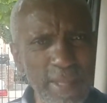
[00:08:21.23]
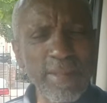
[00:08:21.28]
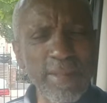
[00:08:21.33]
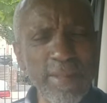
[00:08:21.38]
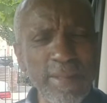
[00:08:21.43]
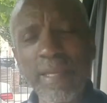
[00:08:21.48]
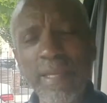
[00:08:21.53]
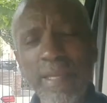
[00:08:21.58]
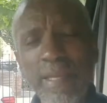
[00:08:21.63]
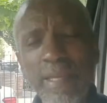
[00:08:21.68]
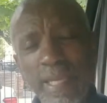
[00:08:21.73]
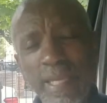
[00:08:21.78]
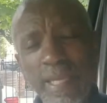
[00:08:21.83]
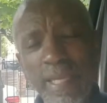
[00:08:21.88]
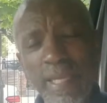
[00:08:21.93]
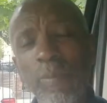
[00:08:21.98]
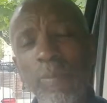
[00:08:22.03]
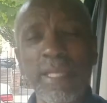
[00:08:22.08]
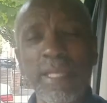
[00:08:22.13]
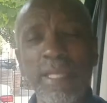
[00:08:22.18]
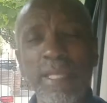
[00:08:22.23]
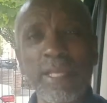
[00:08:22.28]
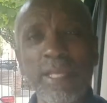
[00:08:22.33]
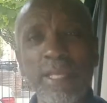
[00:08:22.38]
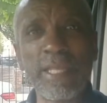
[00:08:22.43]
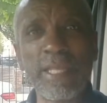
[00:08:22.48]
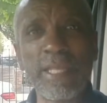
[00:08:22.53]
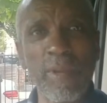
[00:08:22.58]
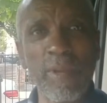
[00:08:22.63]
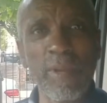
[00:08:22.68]
Oh yeah, tickets will be in the
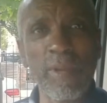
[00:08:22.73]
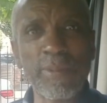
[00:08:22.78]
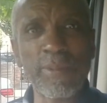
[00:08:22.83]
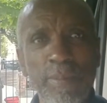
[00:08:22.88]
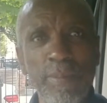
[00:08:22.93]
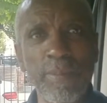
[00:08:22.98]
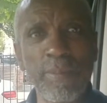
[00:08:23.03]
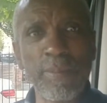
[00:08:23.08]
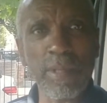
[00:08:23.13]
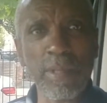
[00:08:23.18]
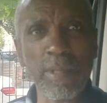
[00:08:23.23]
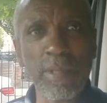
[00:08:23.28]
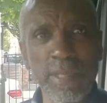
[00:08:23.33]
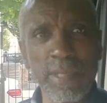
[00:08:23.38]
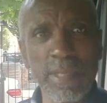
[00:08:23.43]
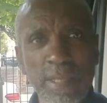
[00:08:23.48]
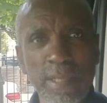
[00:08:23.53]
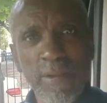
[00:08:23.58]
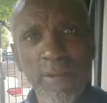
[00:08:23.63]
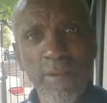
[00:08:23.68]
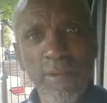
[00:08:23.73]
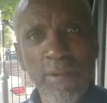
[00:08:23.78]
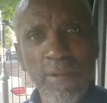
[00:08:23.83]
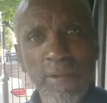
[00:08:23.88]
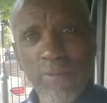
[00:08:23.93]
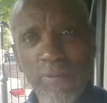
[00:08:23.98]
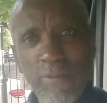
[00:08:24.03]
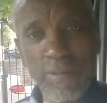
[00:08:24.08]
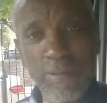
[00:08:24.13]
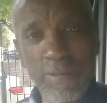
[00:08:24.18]
description box for you.
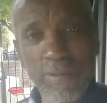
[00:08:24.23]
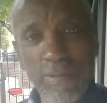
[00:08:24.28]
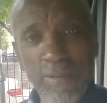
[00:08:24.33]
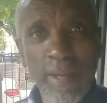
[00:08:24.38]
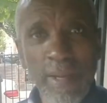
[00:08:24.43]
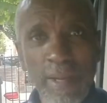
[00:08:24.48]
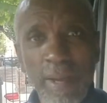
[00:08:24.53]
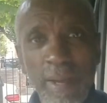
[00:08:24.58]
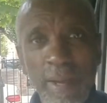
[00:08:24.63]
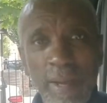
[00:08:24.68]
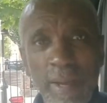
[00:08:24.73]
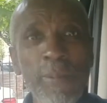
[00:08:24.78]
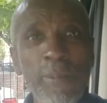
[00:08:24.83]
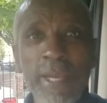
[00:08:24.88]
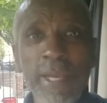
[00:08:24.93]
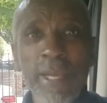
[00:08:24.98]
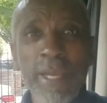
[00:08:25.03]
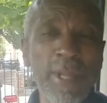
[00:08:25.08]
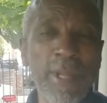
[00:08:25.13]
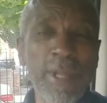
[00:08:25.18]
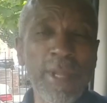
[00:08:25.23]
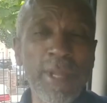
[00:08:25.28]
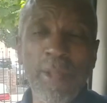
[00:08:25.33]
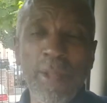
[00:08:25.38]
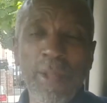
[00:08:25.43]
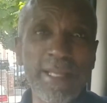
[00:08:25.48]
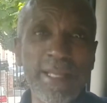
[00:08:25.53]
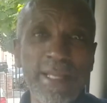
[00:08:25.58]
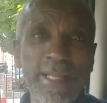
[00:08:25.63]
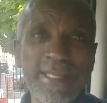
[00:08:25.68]
Hope you can come along and
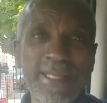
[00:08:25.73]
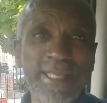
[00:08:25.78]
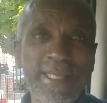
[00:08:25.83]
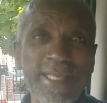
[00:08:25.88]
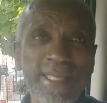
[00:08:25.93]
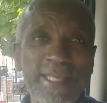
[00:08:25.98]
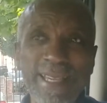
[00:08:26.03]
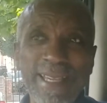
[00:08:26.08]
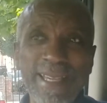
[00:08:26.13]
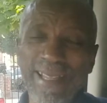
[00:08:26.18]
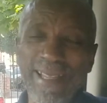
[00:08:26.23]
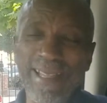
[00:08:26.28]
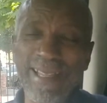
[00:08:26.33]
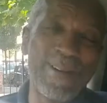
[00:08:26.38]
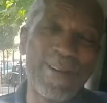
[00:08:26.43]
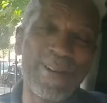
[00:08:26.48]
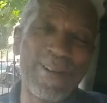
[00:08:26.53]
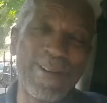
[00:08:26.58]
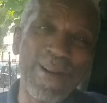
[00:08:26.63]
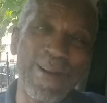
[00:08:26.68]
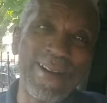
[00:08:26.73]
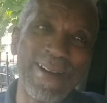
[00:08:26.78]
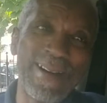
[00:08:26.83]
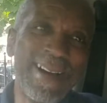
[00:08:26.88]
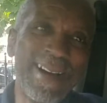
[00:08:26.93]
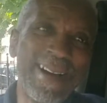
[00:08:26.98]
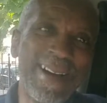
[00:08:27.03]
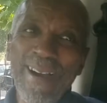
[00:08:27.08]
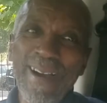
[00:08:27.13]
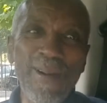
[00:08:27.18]
see it.
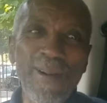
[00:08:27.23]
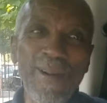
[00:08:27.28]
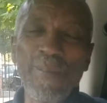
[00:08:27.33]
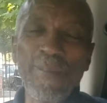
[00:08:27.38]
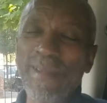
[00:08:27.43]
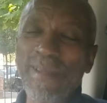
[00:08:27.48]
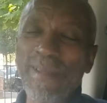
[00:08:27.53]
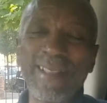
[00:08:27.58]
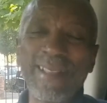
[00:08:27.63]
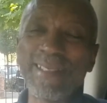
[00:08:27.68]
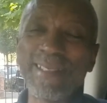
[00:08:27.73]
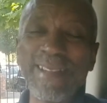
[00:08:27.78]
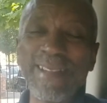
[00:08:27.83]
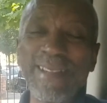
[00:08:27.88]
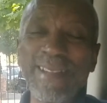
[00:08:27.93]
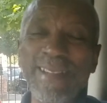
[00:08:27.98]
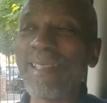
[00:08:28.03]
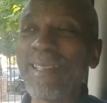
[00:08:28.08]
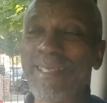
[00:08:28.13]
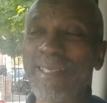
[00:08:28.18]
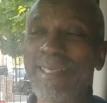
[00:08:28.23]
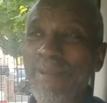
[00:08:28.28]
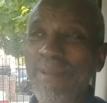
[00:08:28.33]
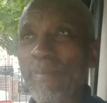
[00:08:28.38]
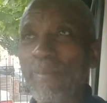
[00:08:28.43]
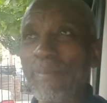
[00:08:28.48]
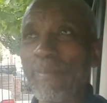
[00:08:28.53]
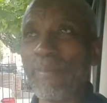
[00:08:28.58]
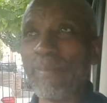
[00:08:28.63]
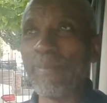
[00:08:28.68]
Hope you enjoy it. It's a shock to
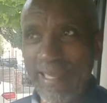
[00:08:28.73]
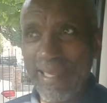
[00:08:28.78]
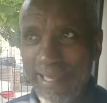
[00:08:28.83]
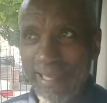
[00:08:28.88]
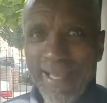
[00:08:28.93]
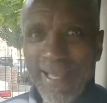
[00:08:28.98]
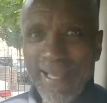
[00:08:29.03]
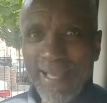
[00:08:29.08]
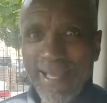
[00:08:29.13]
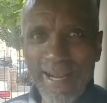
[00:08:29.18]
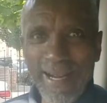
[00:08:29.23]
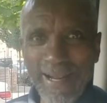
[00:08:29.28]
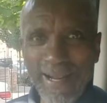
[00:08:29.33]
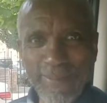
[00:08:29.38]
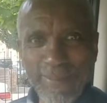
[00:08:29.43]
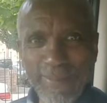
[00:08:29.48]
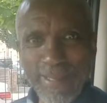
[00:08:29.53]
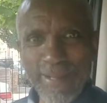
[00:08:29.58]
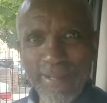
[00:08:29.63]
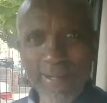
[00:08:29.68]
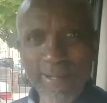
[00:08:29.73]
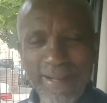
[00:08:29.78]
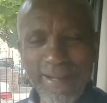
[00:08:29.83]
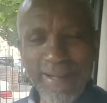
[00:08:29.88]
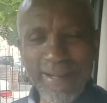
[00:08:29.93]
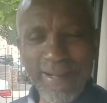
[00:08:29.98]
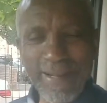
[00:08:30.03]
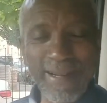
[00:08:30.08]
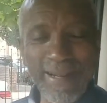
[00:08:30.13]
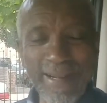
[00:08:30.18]
me.
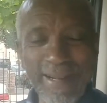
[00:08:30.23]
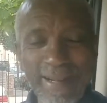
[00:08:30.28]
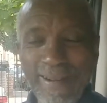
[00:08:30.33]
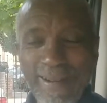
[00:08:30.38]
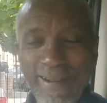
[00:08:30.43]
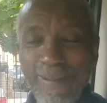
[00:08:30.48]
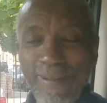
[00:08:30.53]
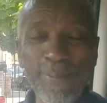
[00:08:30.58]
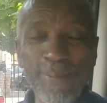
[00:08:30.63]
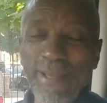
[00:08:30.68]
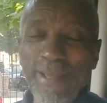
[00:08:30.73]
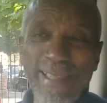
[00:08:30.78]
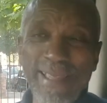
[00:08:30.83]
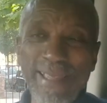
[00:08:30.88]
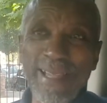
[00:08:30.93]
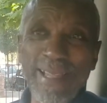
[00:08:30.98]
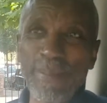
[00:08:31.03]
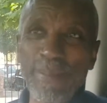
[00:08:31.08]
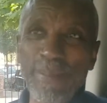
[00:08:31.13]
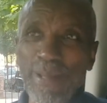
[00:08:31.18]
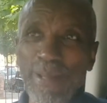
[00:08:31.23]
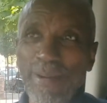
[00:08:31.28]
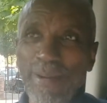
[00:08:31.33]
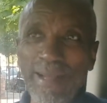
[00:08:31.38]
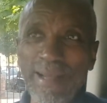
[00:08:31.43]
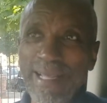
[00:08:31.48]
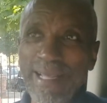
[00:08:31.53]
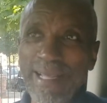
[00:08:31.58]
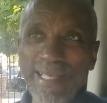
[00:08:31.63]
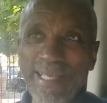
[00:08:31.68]
Hope you can come along,
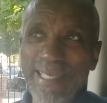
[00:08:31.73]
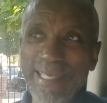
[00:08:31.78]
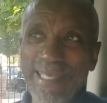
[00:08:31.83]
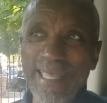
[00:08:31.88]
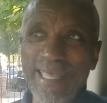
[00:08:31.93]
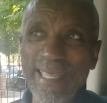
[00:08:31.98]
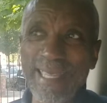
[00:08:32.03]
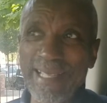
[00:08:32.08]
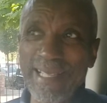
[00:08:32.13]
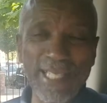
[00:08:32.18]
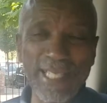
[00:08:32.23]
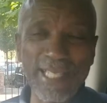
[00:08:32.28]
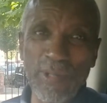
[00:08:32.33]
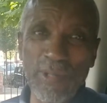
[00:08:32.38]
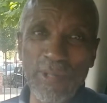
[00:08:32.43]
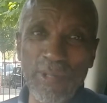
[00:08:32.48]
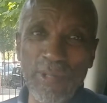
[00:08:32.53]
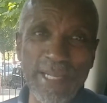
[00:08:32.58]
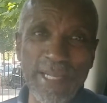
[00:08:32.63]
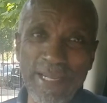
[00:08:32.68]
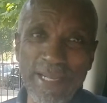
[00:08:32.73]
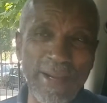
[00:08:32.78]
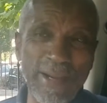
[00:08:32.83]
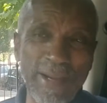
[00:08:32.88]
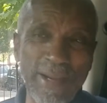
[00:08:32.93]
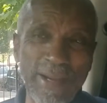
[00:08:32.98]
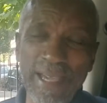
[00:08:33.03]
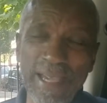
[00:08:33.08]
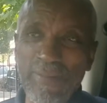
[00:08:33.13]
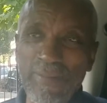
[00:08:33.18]
see it and enjoy it or
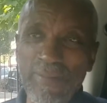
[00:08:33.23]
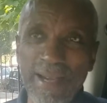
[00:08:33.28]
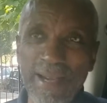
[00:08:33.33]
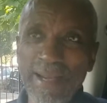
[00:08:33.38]
whatever.